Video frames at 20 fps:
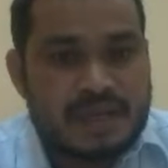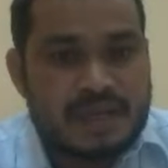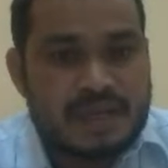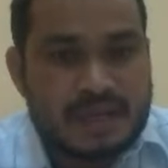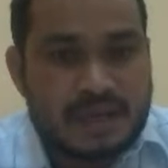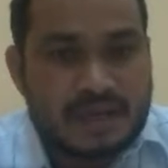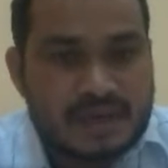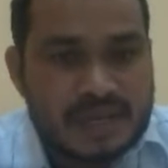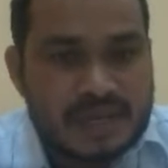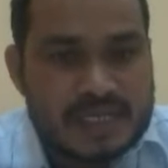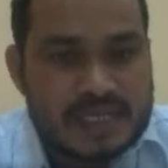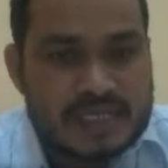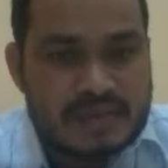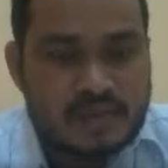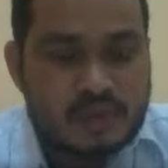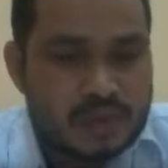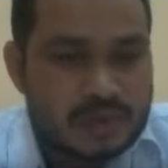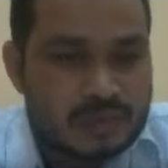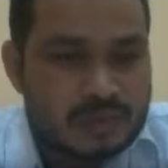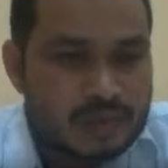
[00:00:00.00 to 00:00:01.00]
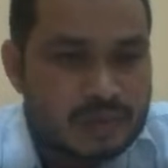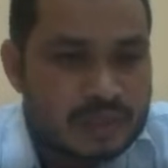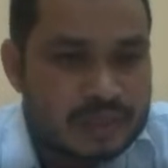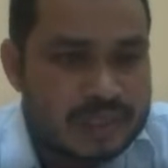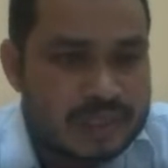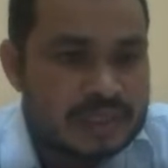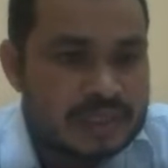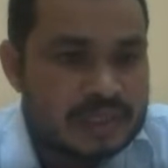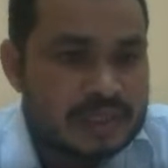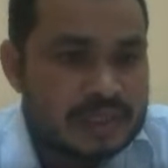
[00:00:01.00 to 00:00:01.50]
known as
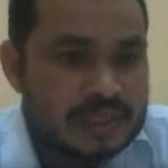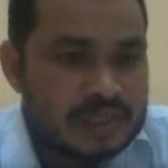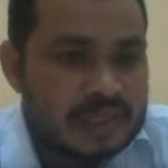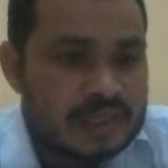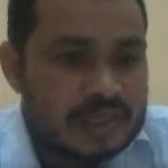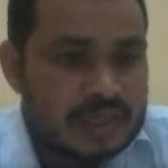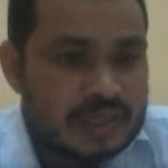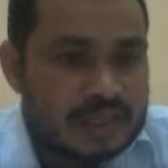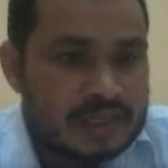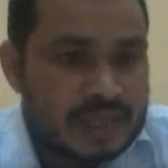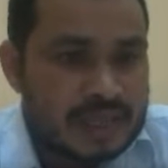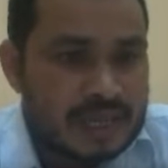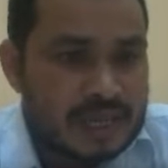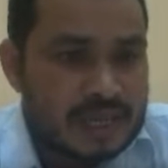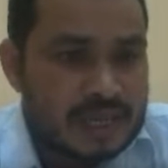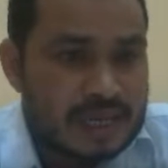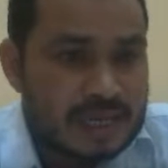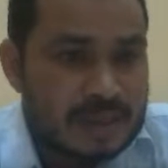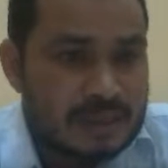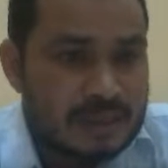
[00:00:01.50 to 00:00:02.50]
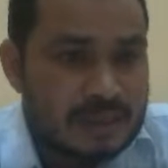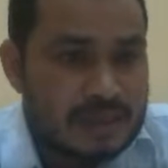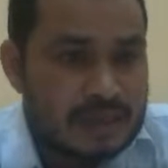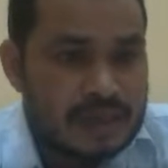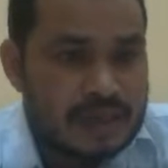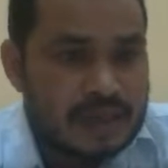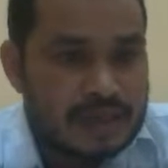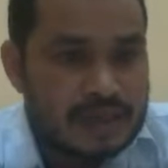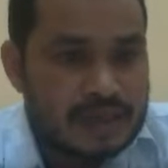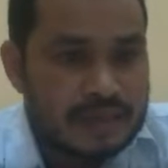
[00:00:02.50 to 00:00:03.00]
Gorboli.
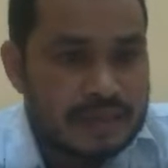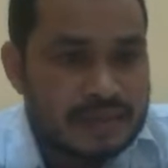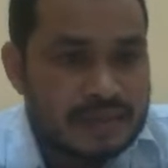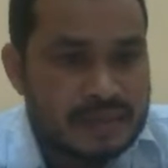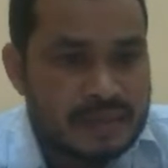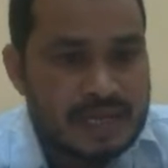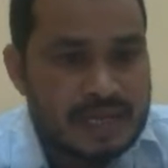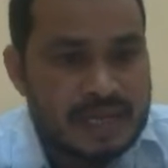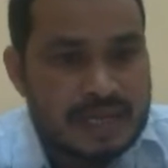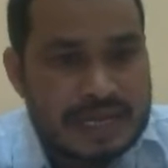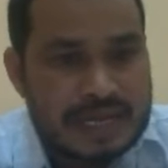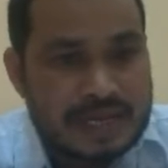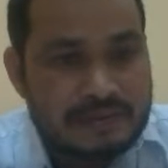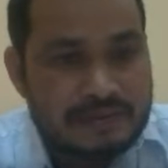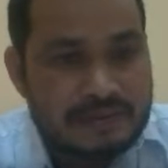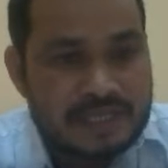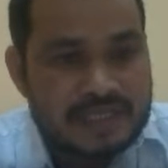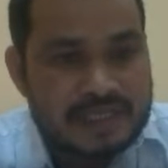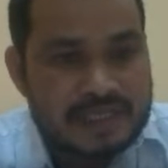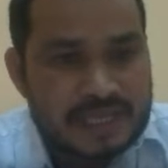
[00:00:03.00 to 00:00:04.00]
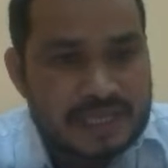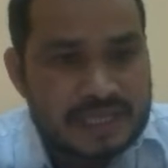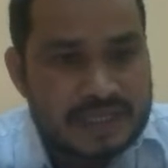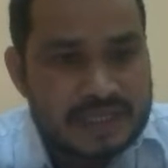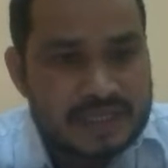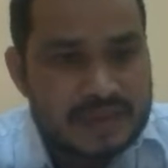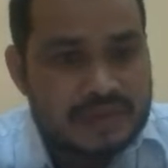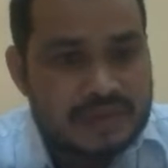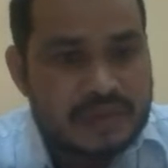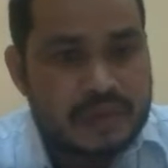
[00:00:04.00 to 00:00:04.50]
The language
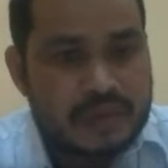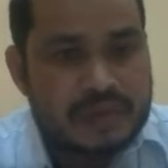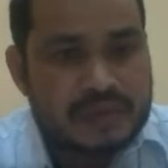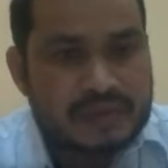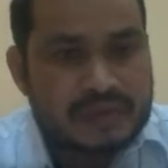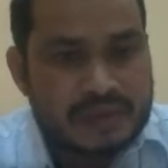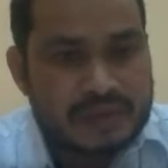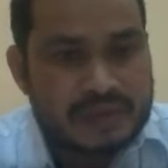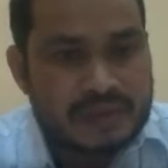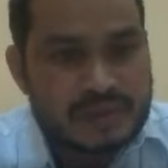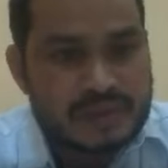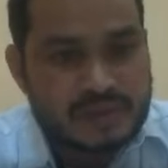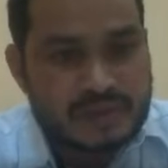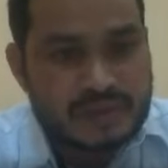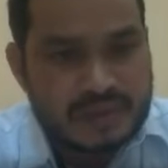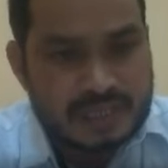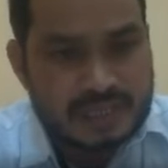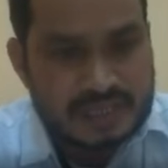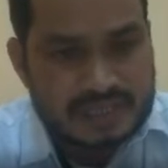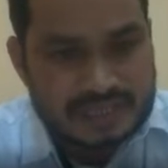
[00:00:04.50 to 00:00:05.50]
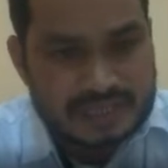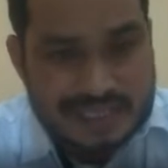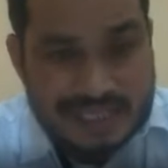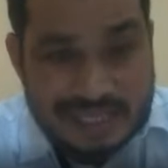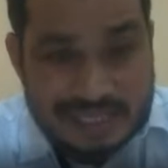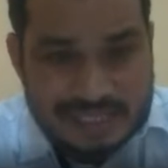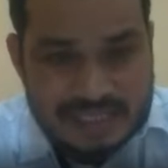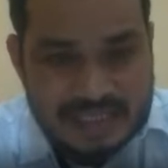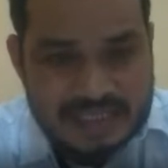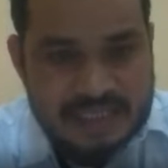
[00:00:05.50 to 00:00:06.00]
continued its
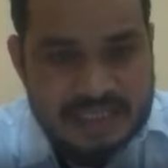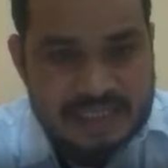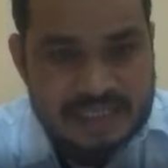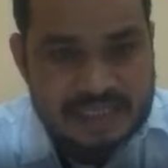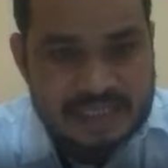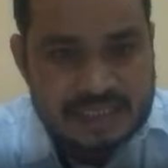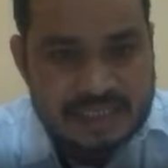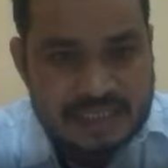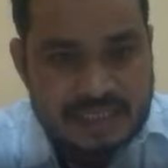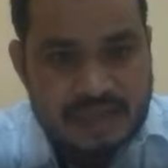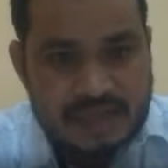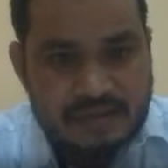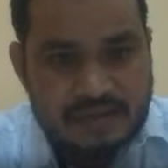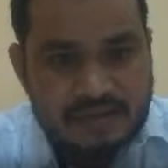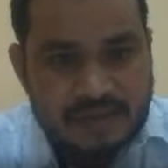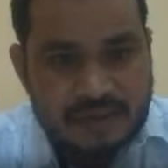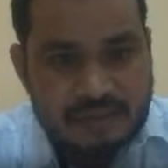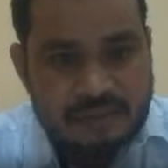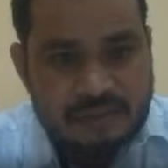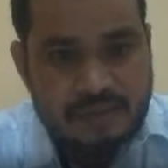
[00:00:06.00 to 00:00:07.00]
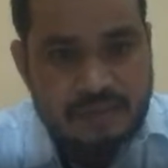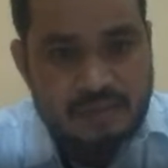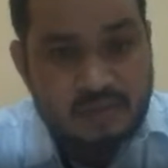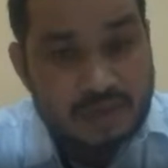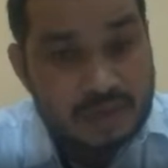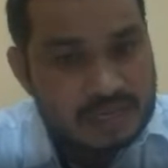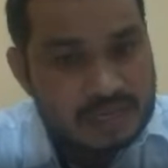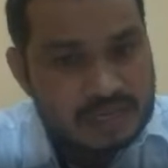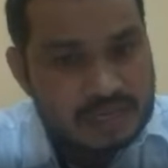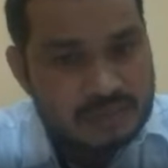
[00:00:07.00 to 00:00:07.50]
existence in the form of
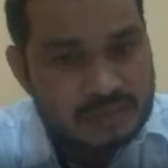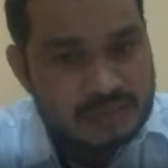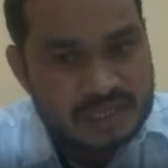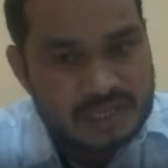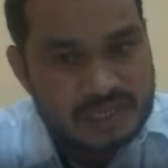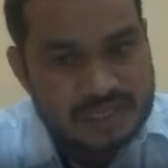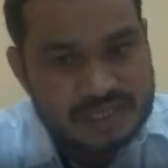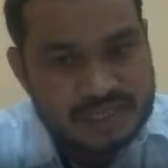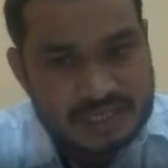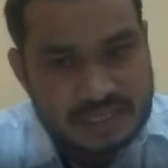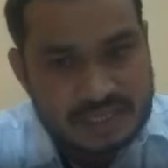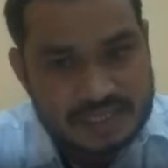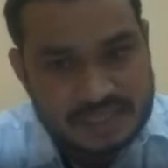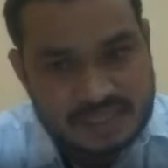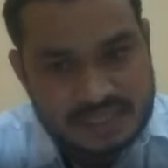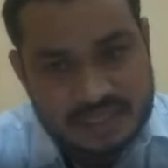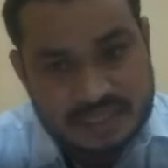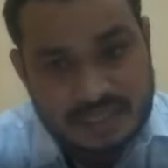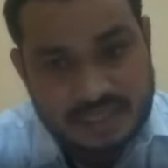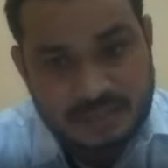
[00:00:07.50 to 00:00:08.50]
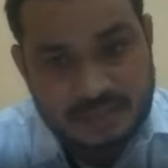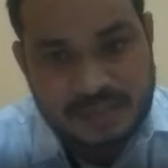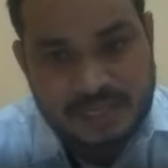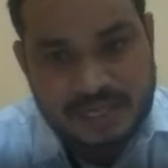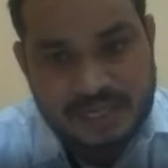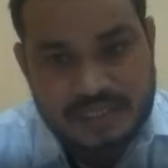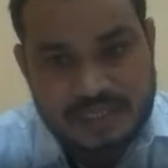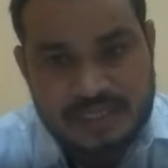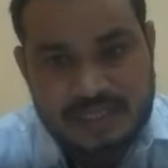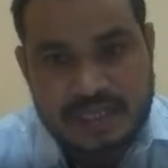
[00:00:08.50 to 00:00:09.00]
oral communication as its script
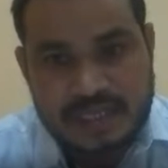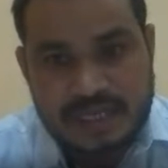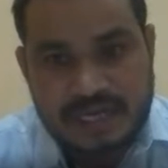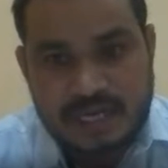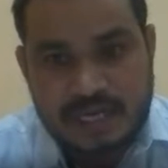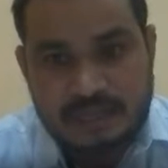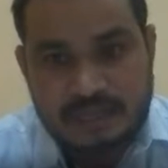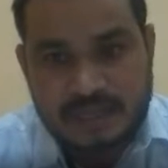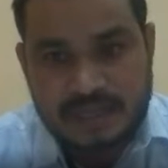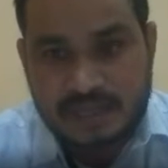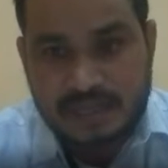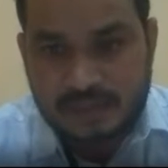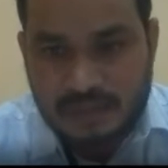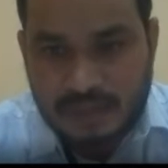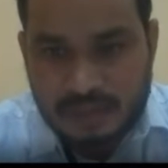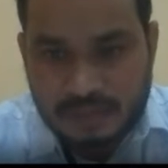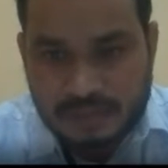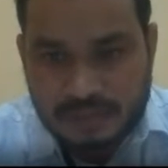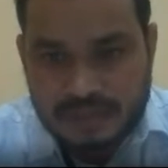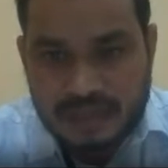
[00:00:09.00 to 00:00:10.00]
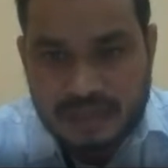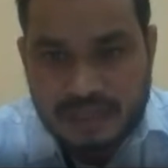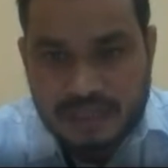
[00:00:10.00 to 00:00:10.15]
has not been developed.